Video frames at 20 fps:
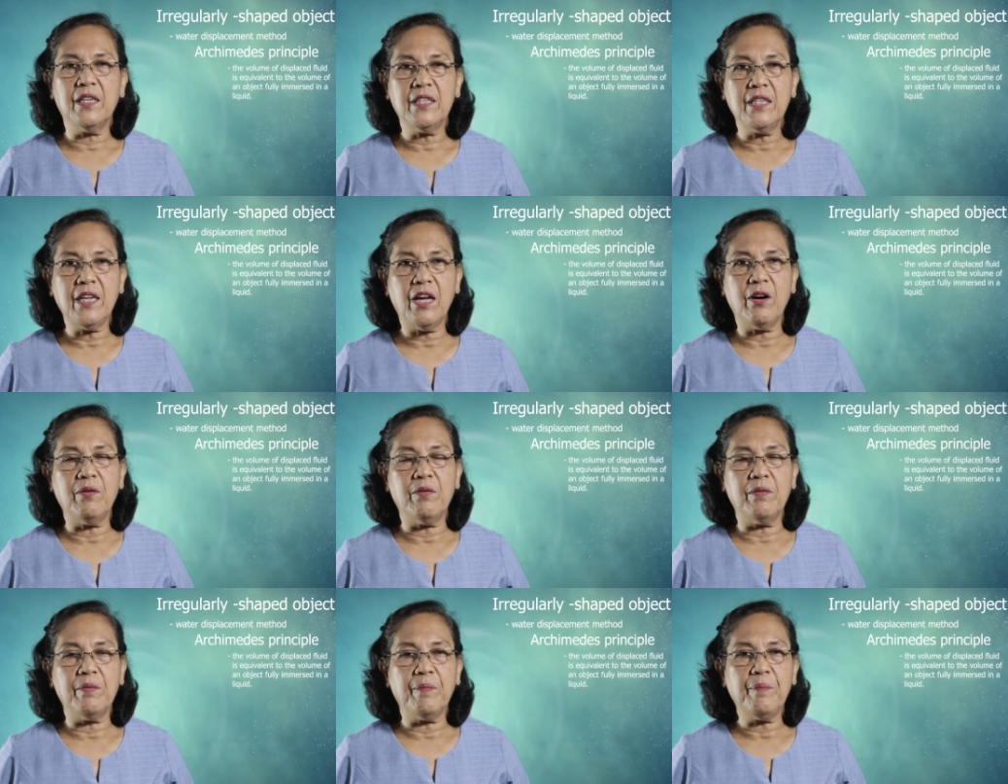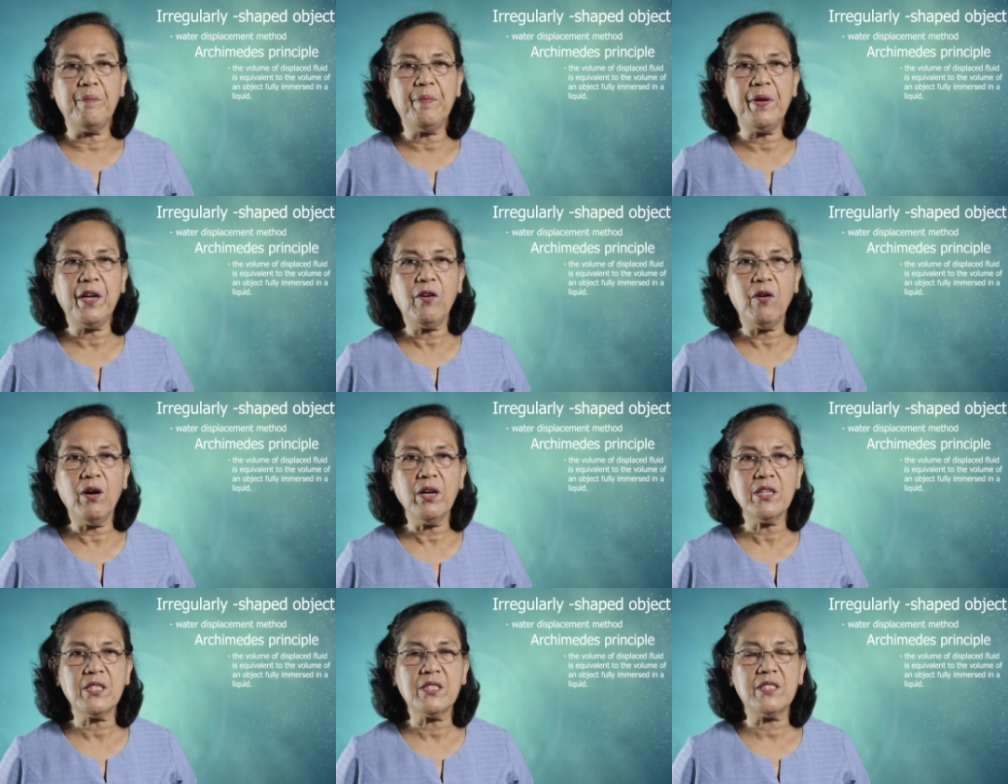Now,
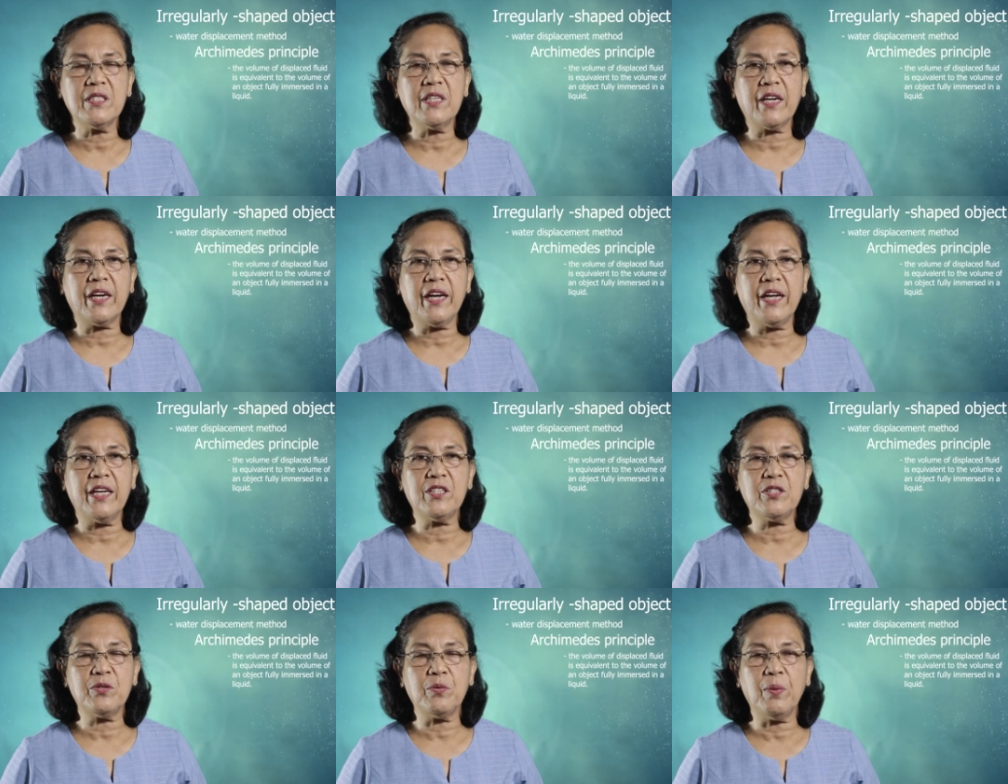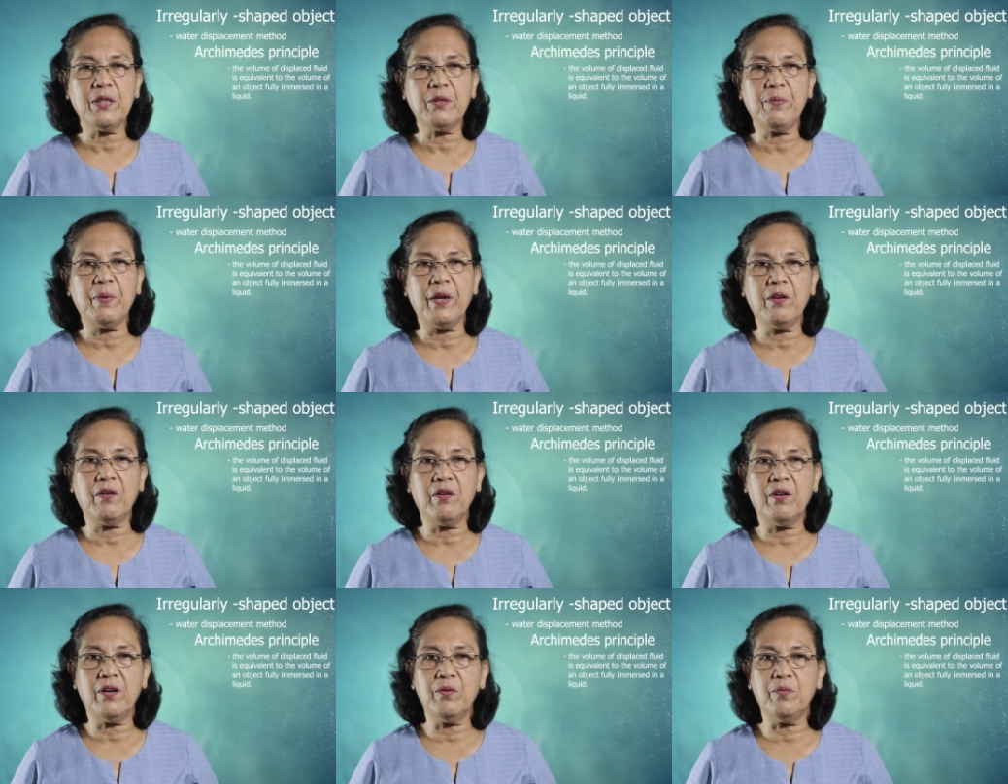because there is what we
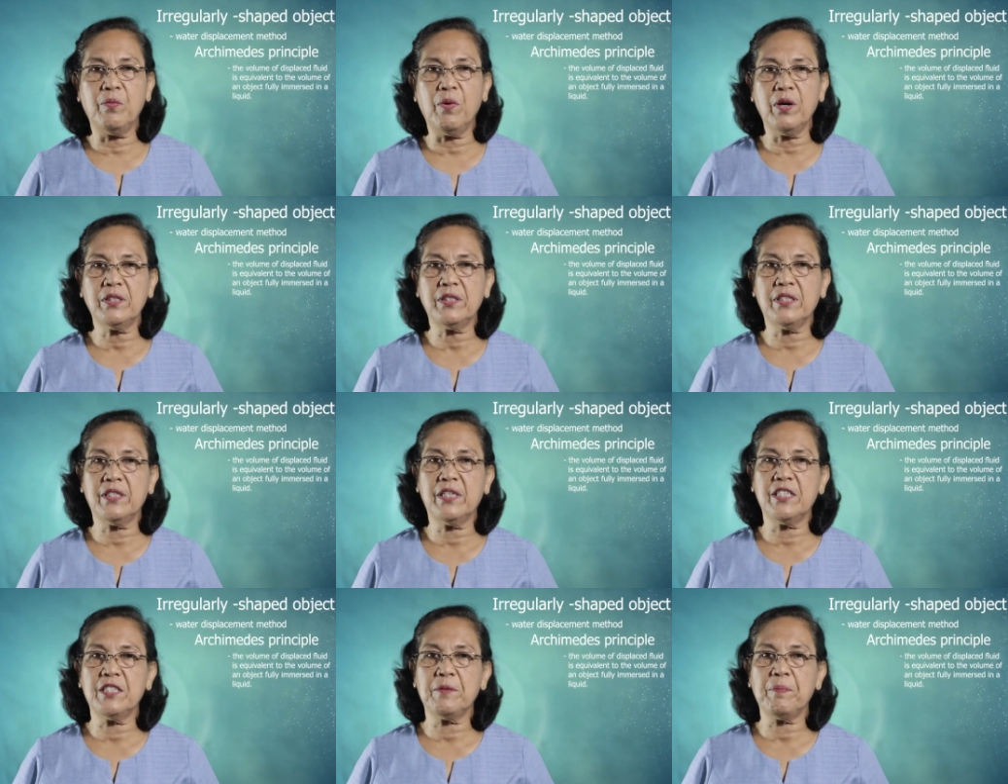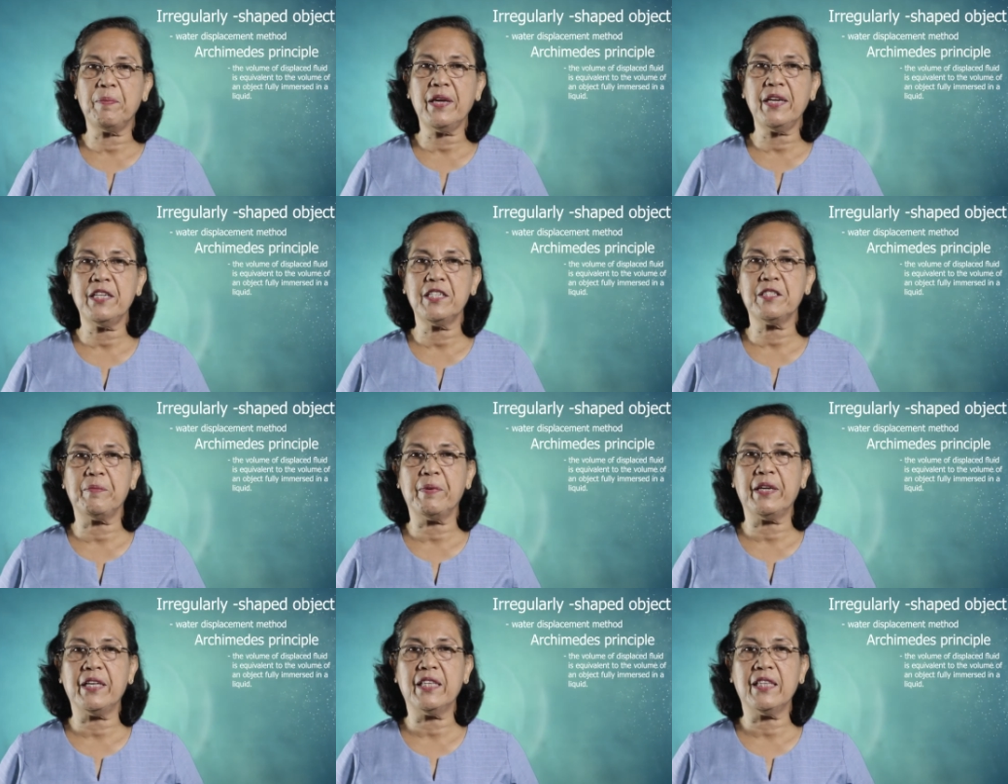call water
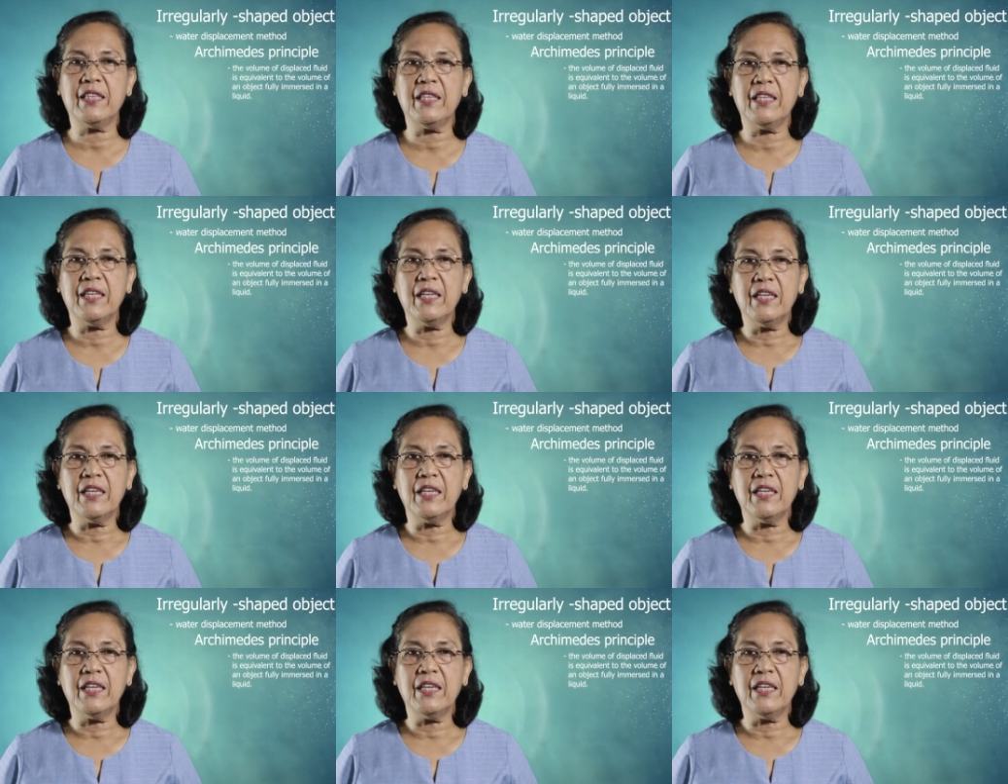displacement,